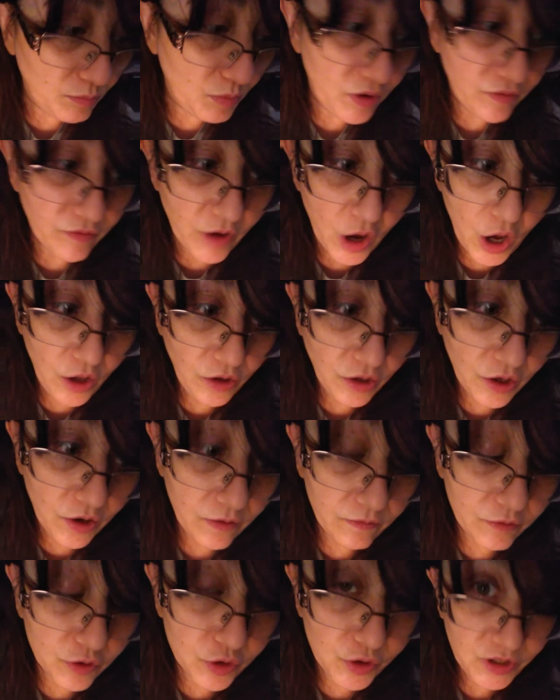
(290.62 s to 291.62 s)
move all
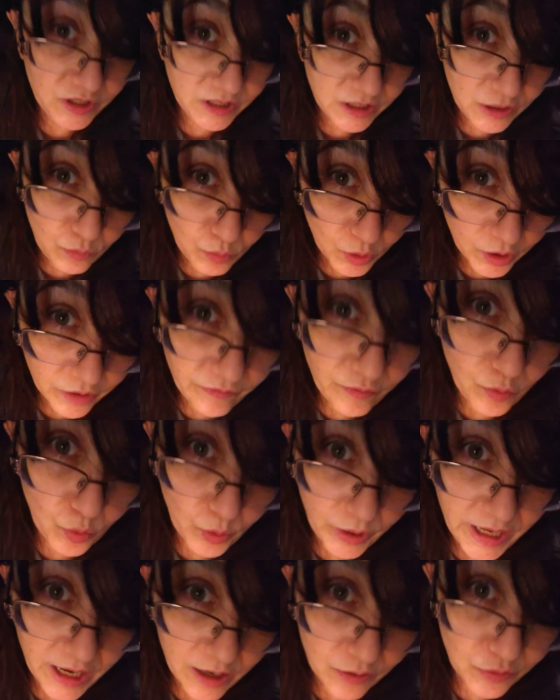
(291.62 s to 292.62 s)
over, still work
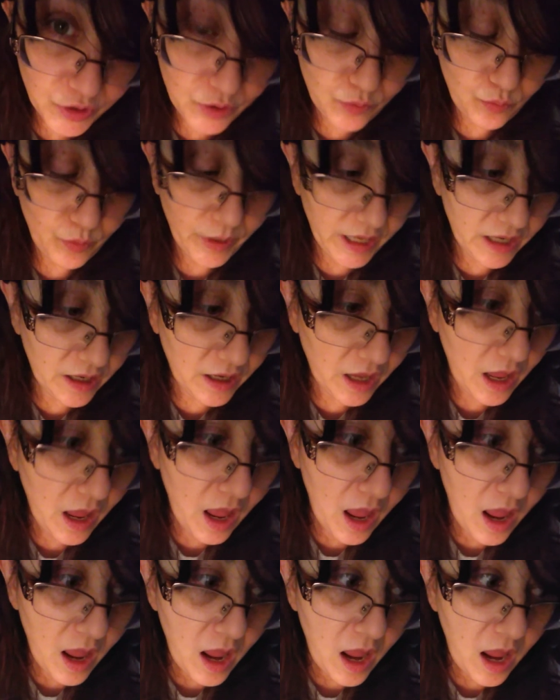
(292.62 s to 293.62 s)
40 hours a week.
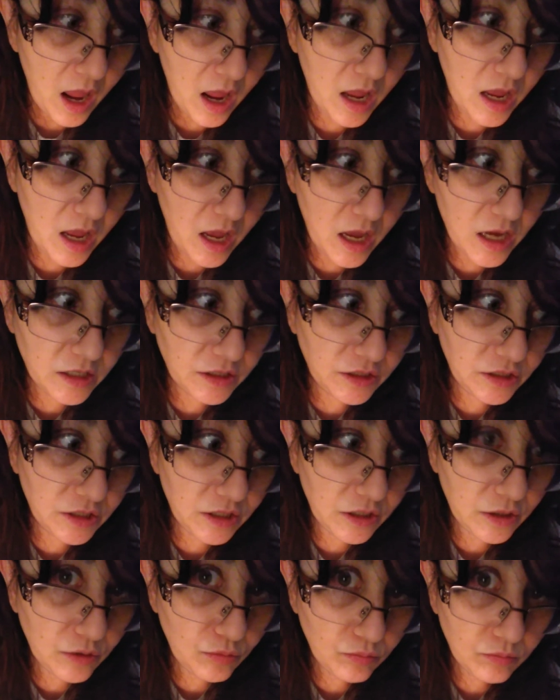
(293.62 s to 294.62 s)
And
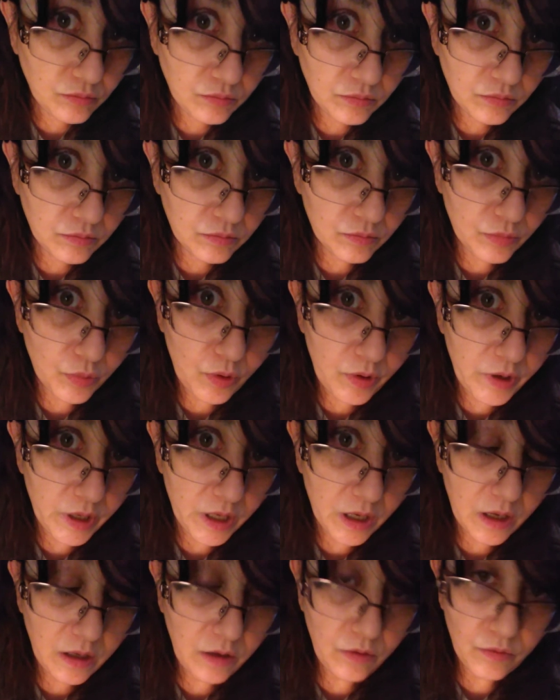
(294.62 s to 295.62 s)
boy,
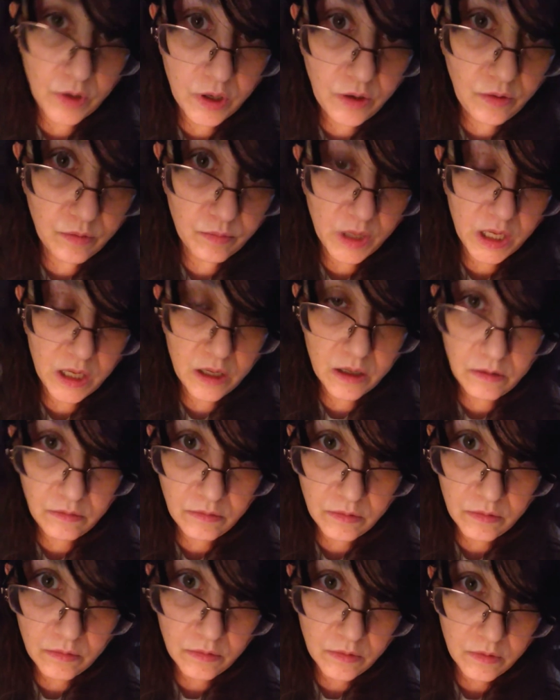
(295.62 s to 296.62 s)
I don't know, man.
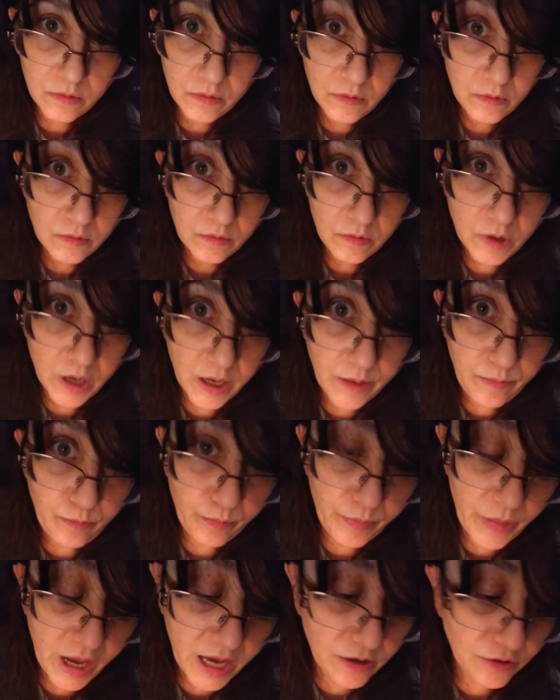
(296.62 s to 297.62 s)
I'm
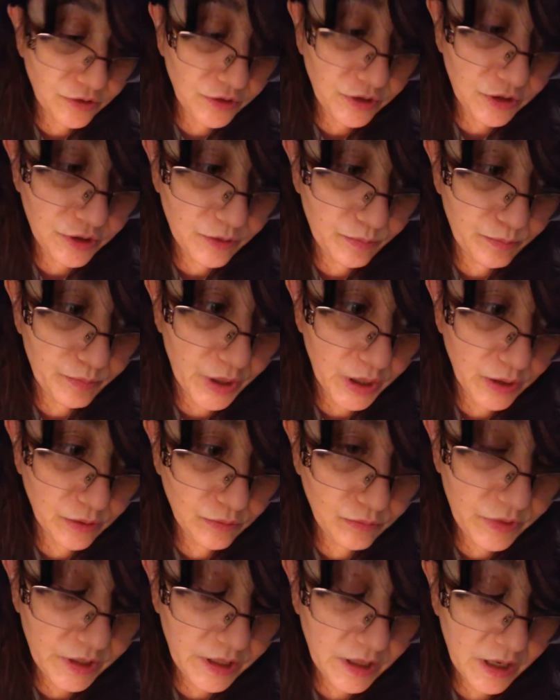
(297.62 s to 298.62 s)
better to the
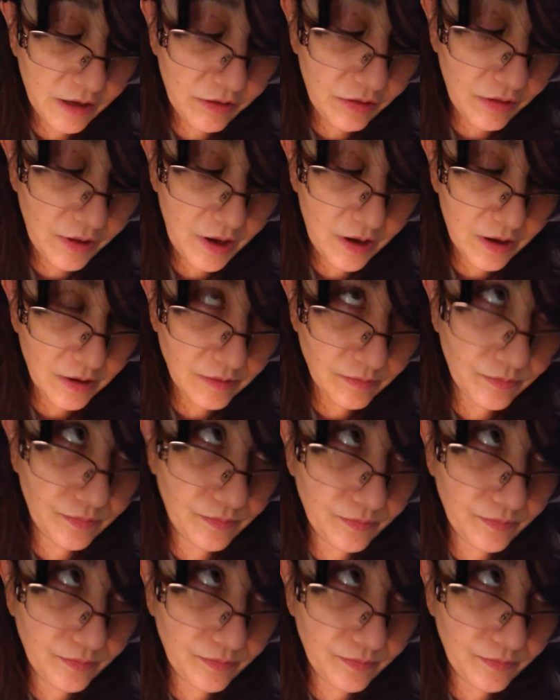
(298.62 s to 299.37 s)
bone than I thought.